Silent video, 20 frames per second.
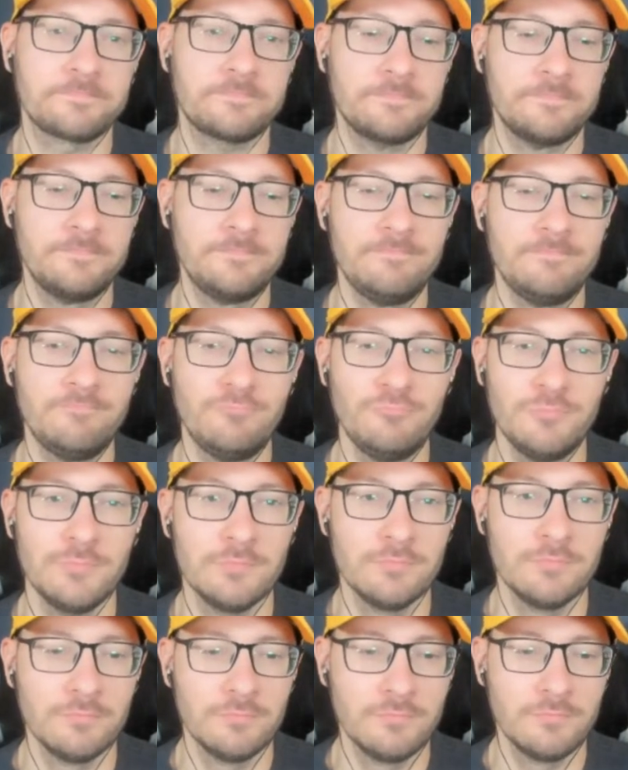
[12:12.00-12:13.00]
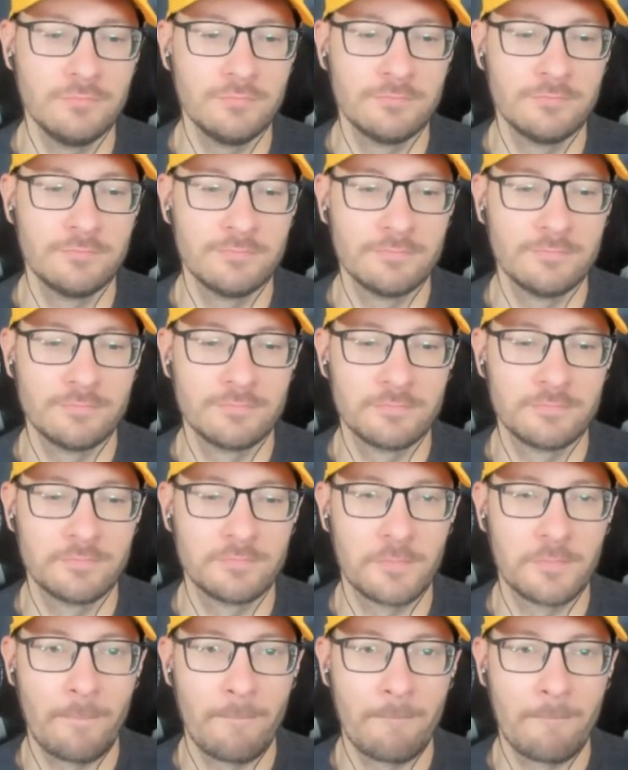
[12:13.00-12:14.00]

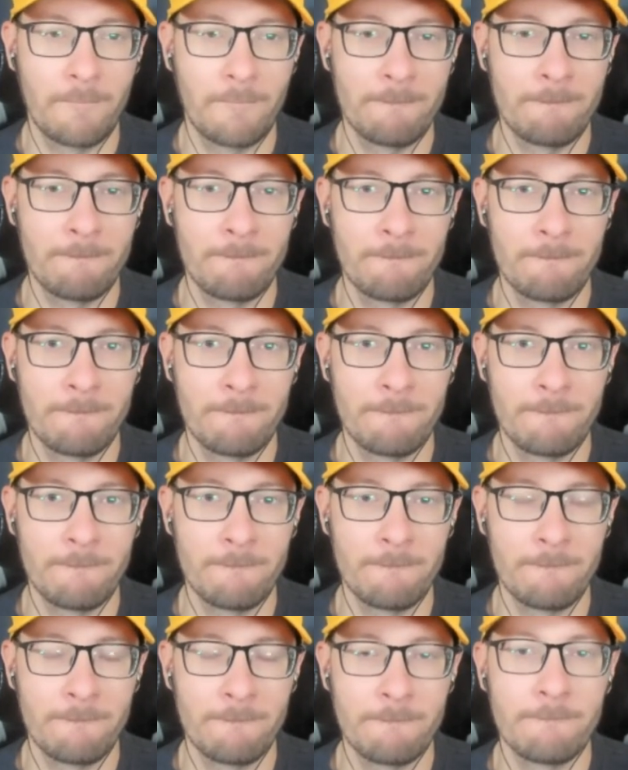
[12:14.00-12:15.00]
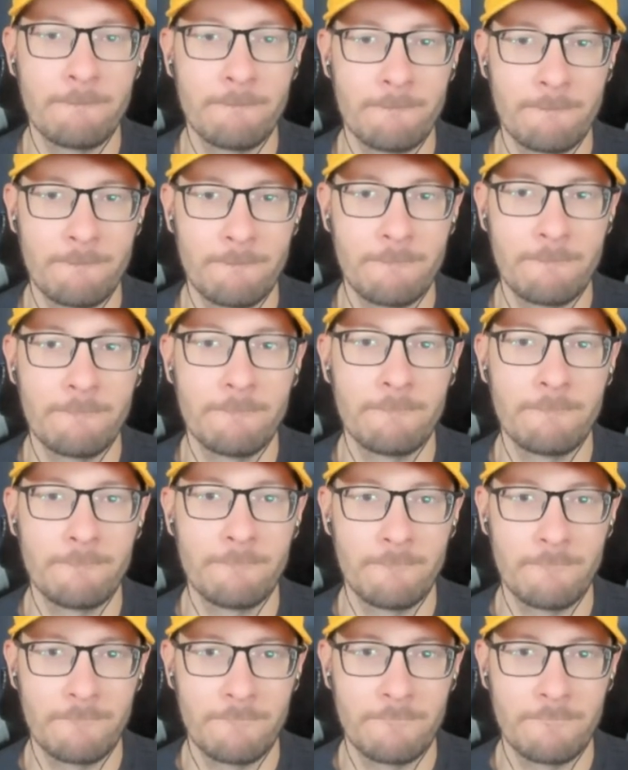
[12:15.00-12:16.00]

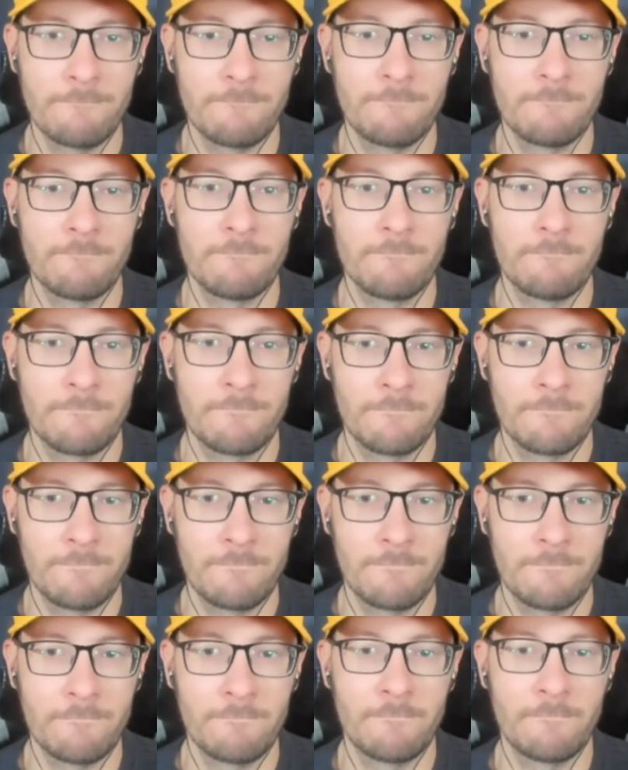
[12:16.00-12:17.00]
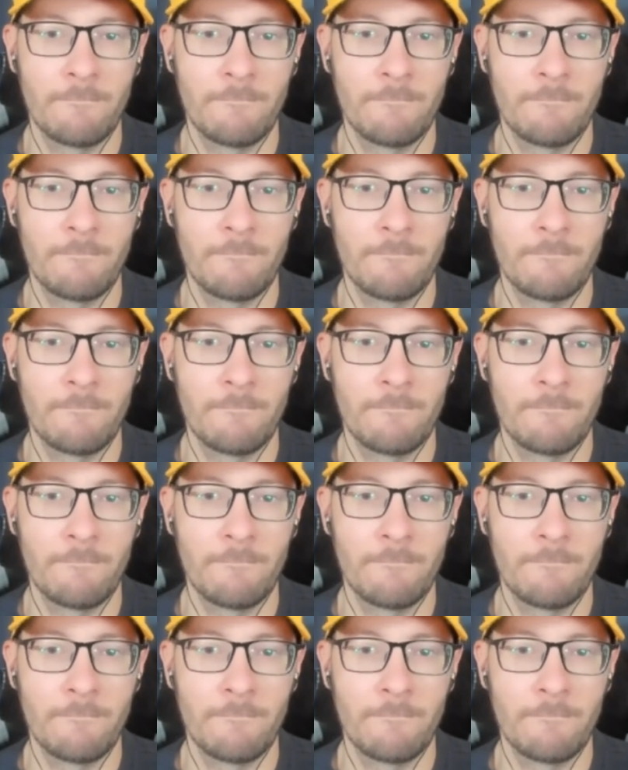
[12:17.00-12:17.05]
This person isn't speaking.